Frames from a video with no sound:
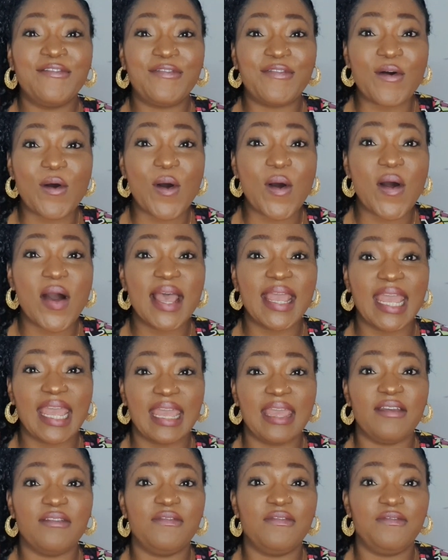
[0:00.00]
for
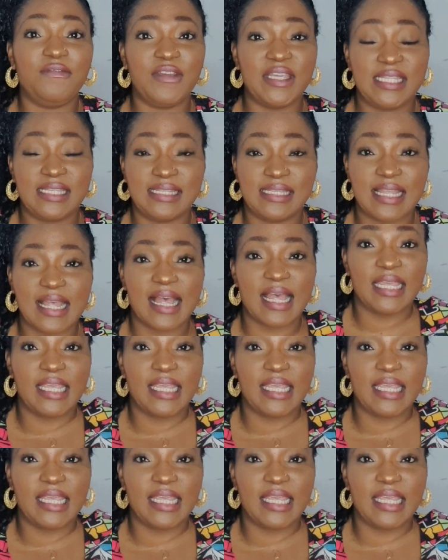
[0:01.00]
a visa.